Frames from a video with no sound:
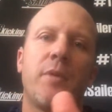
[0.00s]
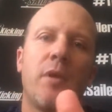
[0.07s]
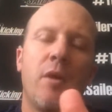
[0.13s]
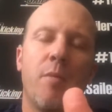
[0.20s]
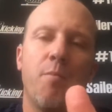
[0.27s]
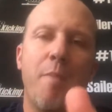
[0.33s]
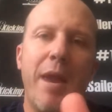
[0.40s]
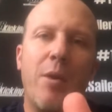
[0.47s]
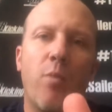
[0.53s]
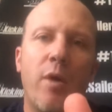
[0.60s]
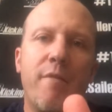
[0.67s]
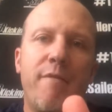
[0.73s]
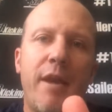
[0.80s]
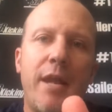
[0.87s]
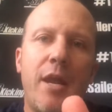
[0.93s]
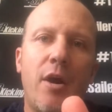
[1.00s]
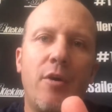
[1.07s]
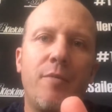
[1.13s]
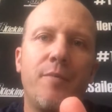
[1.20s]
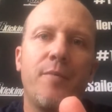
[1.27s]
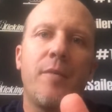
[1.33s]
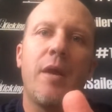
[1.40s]
make one
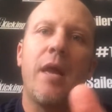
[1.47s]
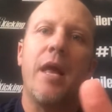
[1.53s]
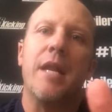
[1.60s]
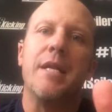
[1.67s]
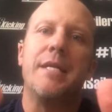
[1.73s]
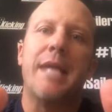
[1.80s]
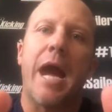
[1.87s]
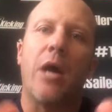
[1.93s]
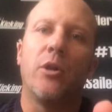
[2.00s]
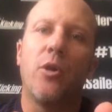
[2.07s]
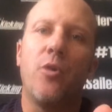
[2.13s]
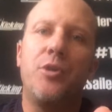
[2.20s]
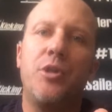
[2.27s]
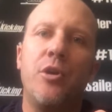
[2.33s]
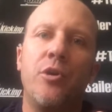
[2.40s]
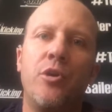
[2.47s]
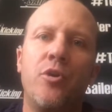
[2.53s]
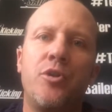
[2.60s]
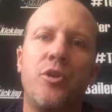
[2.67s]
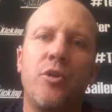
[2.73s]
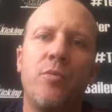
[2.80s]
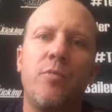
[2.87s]
video, download to your
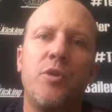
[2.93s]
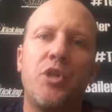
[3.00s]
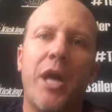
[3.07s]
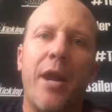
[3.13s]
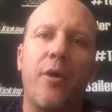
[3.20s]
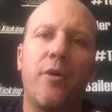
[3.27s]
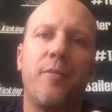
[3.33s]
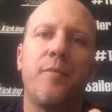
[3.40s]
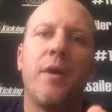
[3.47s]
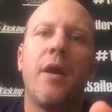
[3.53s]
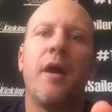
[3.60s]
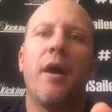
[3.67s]
YouTube channel,